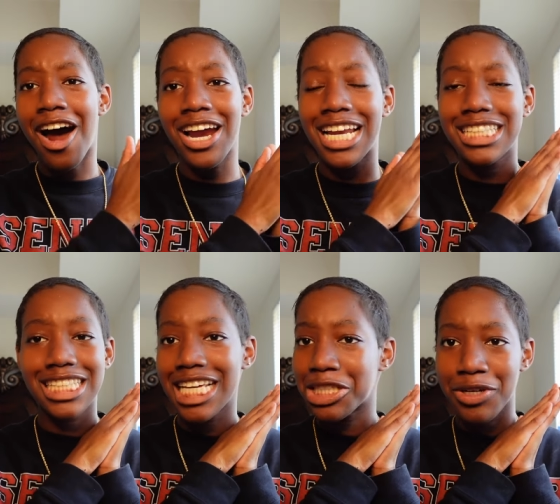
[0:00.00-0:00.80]
Alright, let's
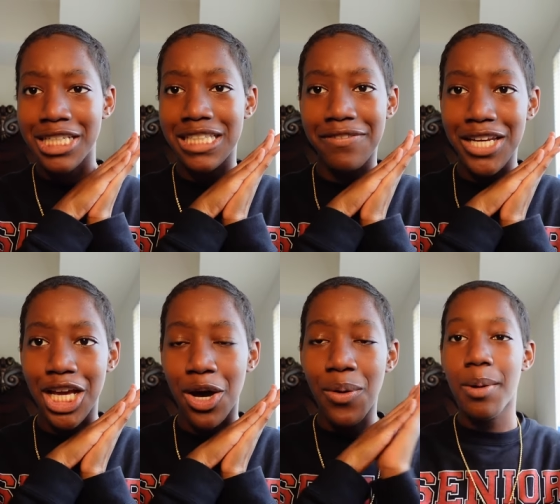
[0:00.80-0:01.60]
just get straight into the
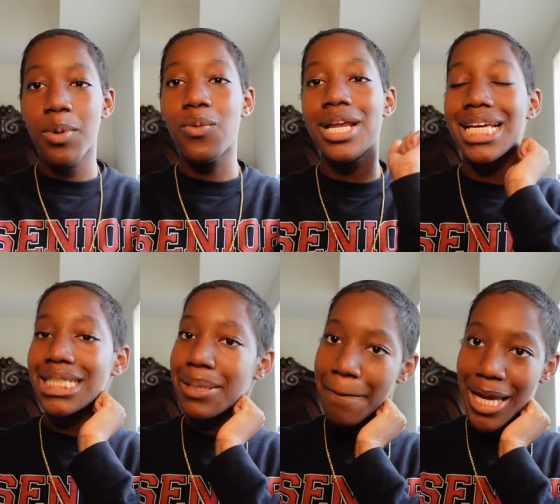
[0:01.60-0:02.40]
video. Number one
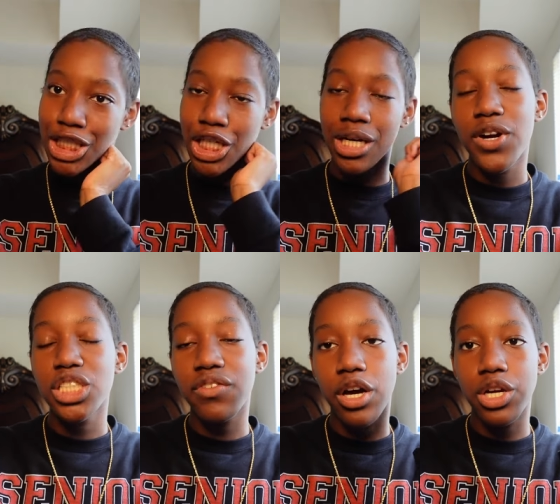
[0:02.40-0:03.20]
is major.
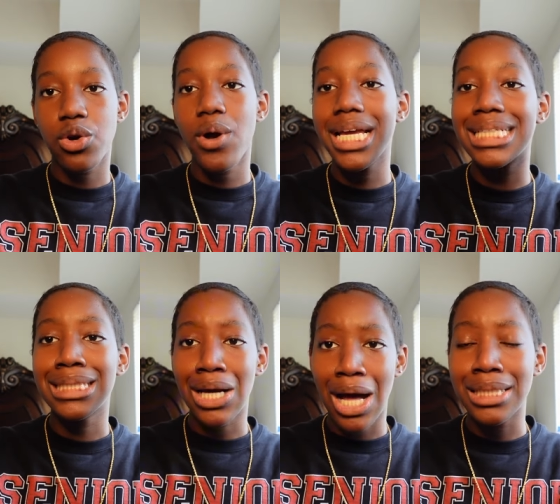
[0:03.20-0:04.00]
First of all, you're going
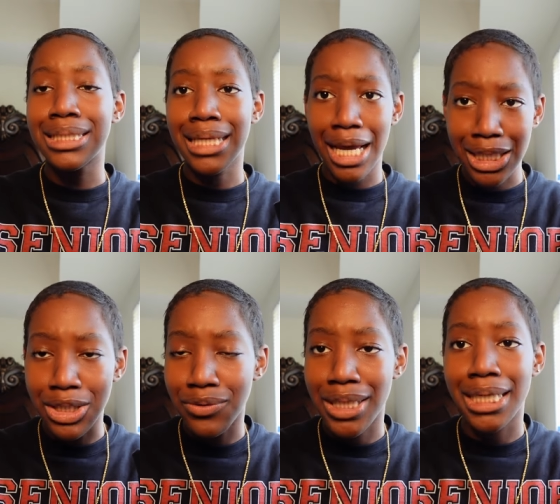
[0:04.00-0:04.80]
into college to get a
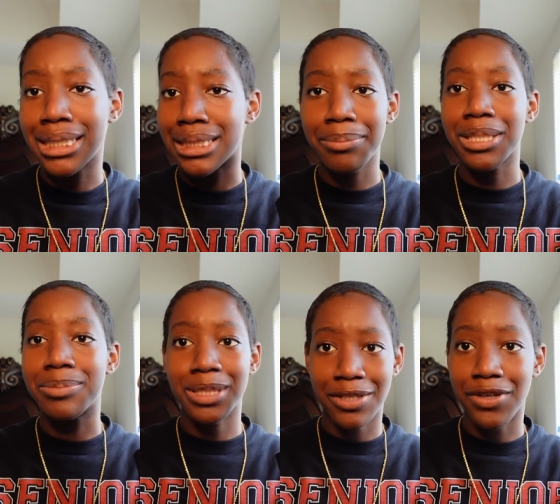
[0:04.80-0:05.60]
degree in something
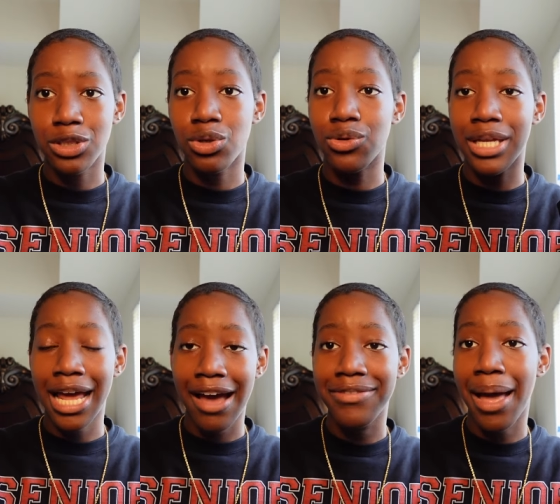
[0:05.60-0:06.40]
specific so you can
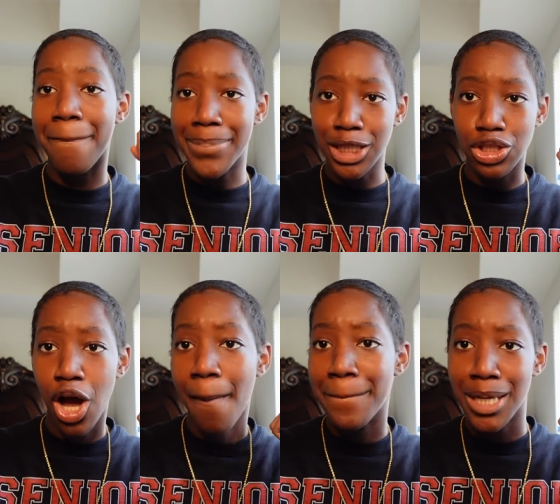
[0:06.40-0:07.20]
have that big
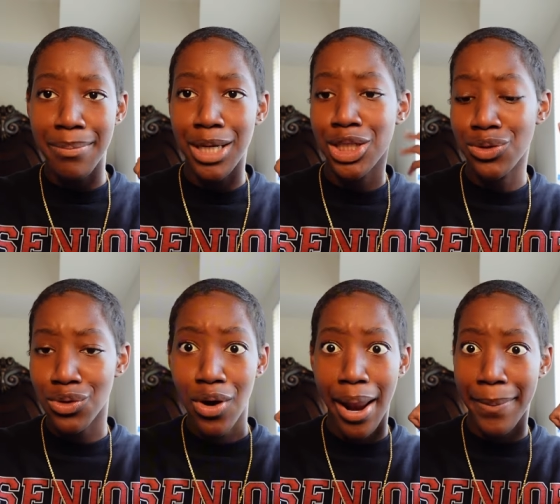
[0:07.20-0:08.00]
job, big money, you
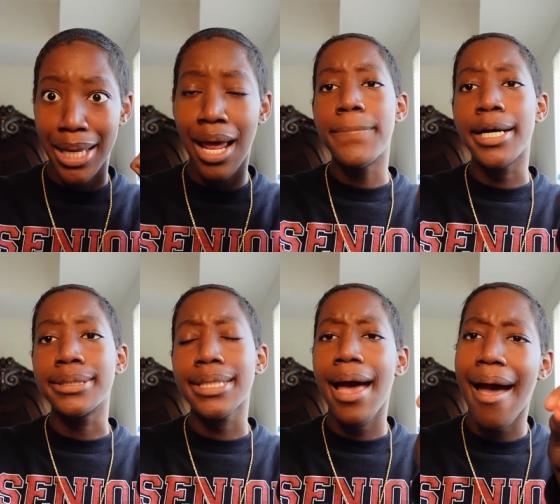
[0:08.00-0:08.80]
know what I mean?
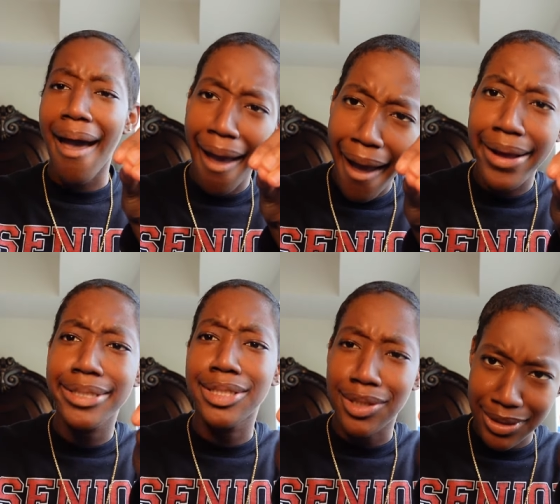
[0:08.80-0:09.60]
But
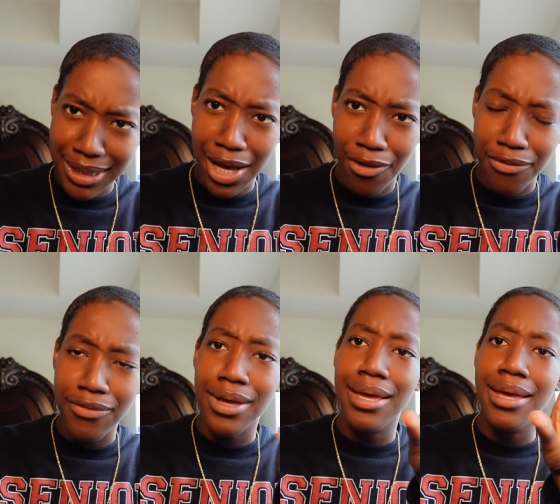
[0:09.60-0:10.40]
ask yourself,